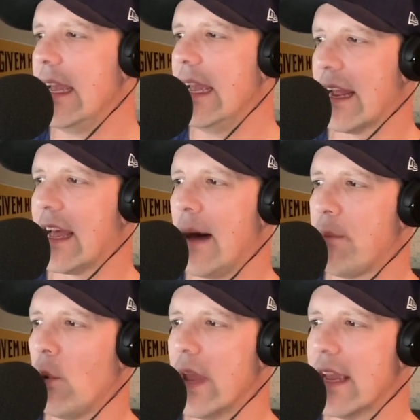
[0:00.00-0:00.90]
in a
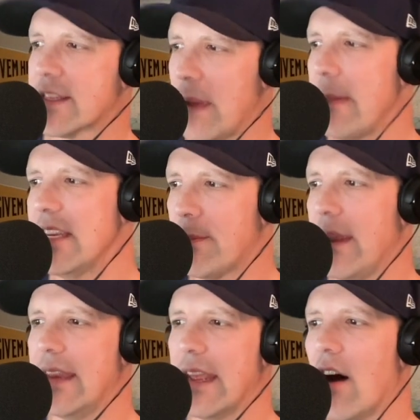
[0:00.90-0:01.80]
couple weeks, maybe
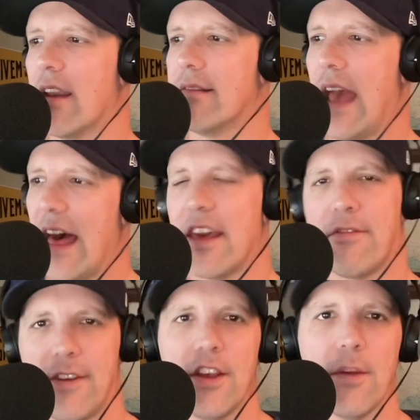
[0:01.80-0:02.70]
depending on how they
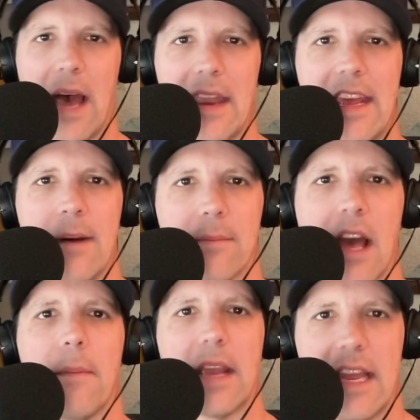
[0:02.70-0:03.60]
feel about him
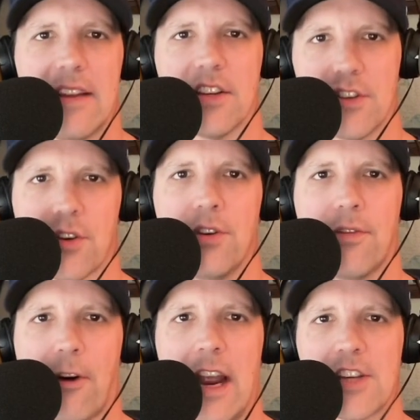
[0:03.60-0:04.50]
coming in as a true
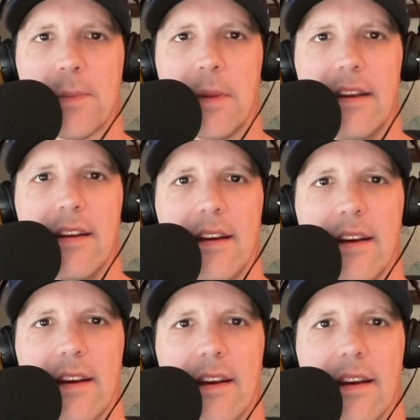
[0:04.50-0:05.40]
freshman,
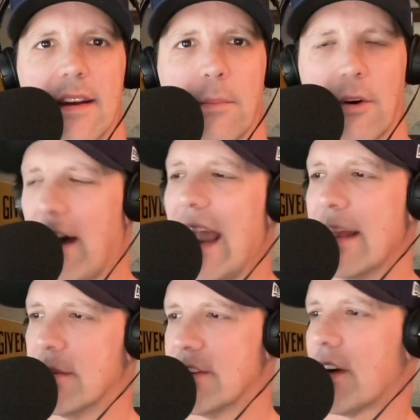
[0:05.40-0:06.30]

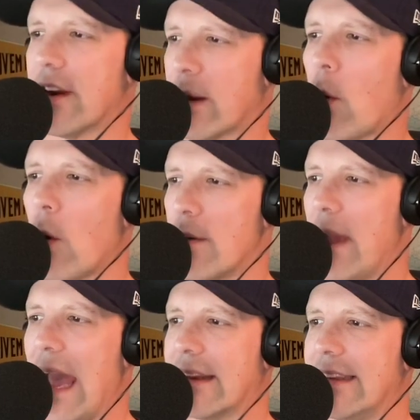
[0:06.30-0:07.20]
providing Missouri
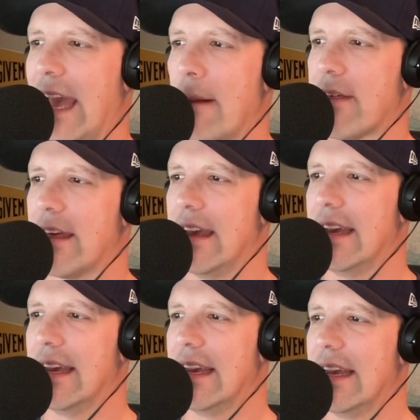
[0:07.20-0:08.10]
quarterback depth,
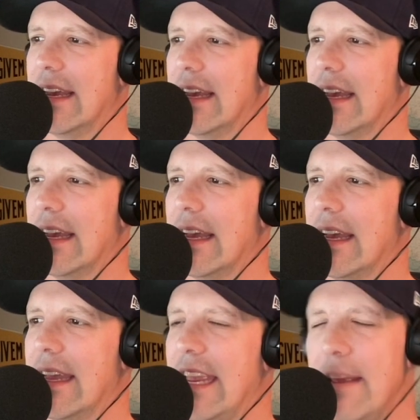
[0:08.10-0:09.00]

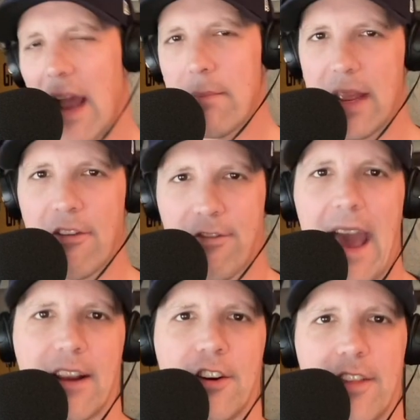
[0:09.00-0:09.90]
he might be a
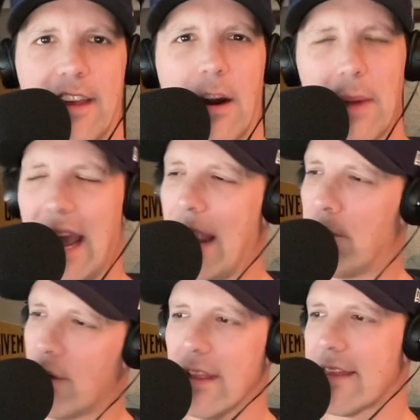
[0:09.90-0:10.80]
factor there, but I
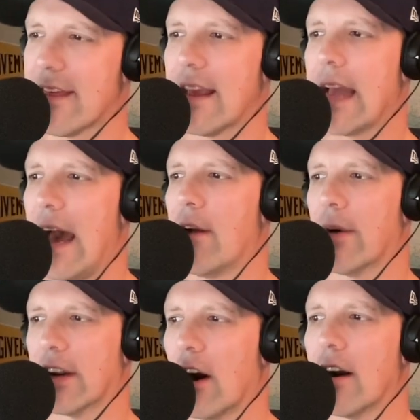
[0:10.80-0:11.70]
really think kind of
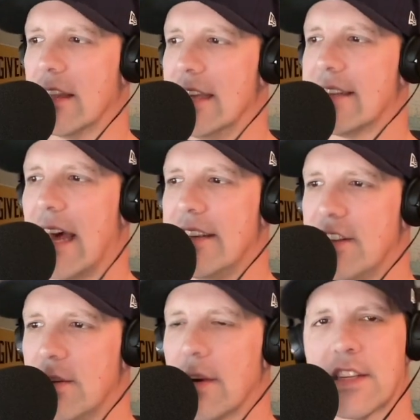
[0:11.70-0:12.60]
regardless, I
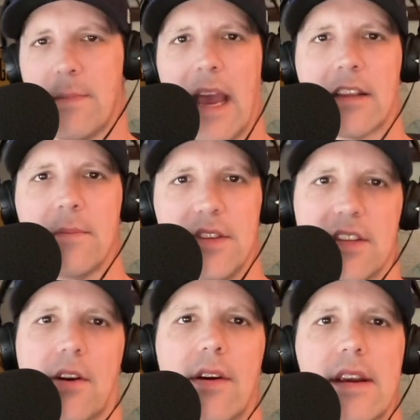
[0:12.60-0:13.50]
do expect
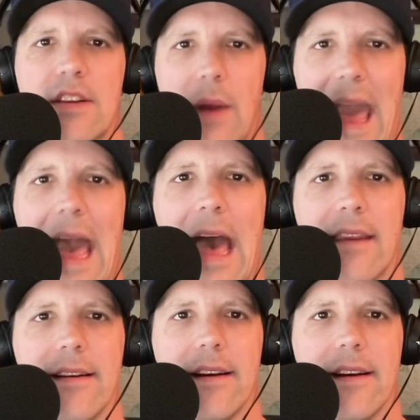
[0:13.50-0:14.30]
Missouri to add